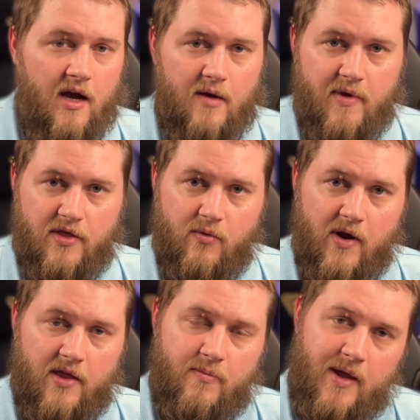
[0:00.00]
in the
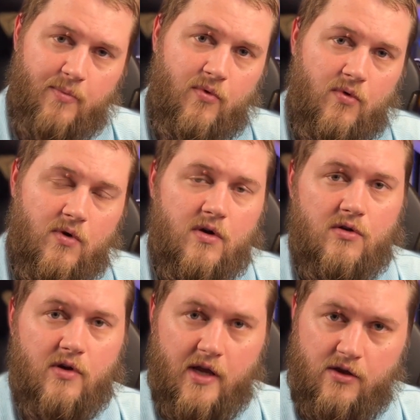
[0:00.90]
way that people
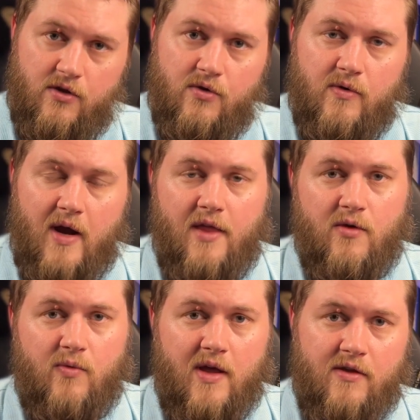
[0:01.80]
look at you and
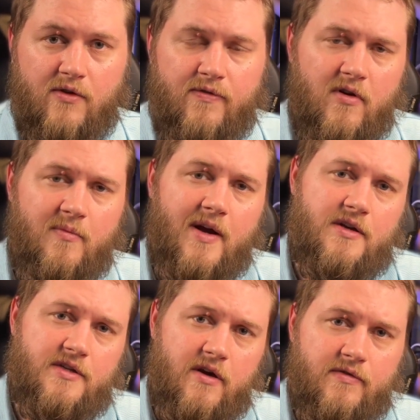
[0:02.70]
the way that you feel about
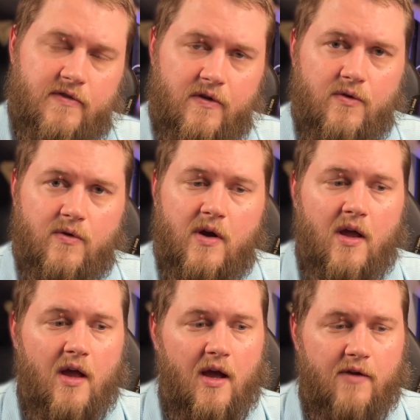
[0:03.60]
yourself too.
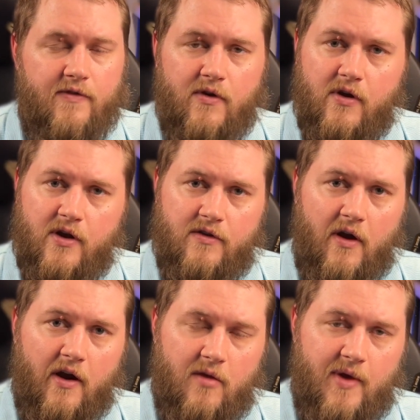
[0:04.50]
If you're good at
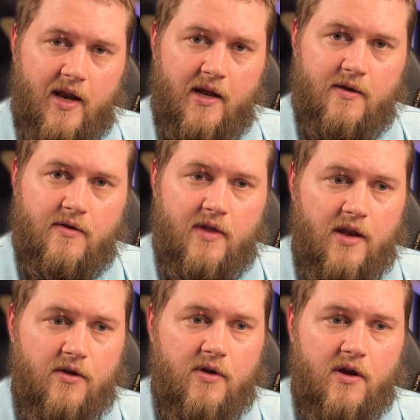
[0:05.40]
documenting,
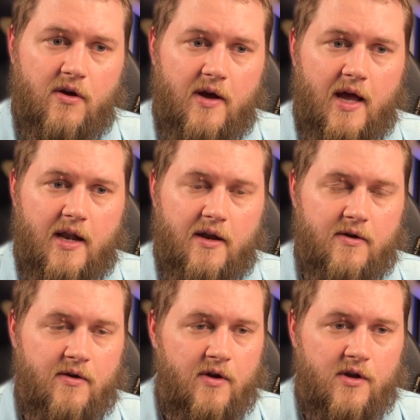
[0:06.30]
then you can go ahead
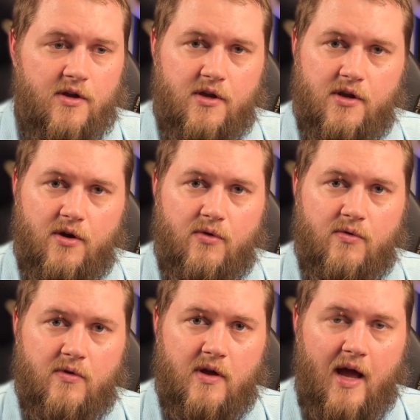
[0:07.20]
and
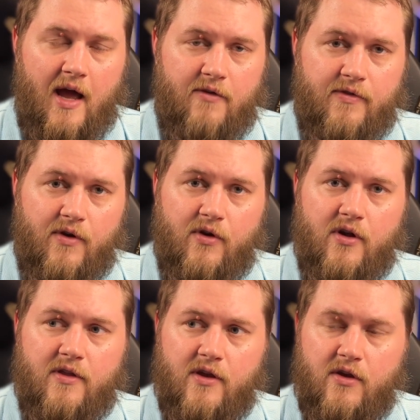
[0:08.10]
feel
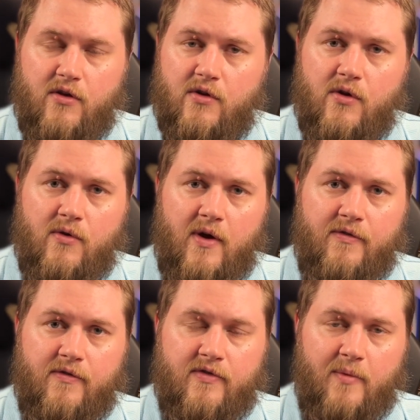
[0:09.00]
good that
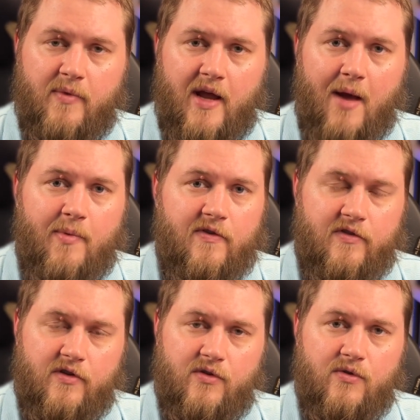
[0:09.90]
if something happens
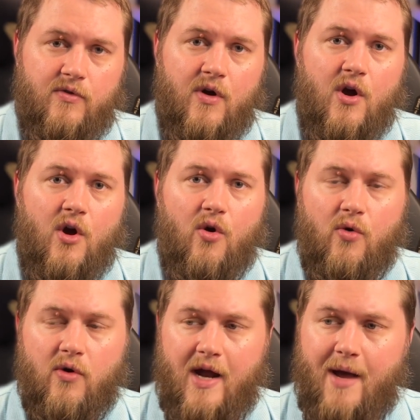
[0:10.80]
to you
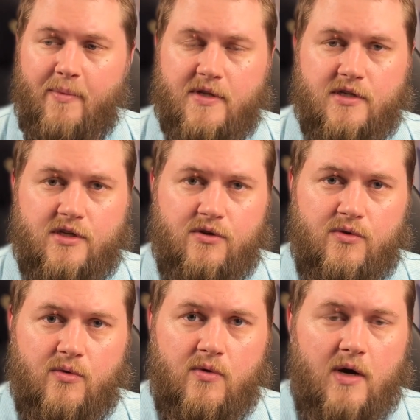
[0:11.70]
or happens
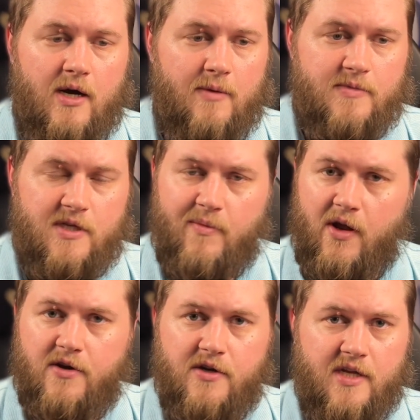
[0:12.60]
to somebody
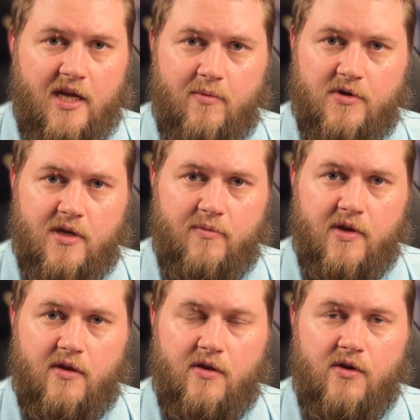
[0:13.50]
on your team or something,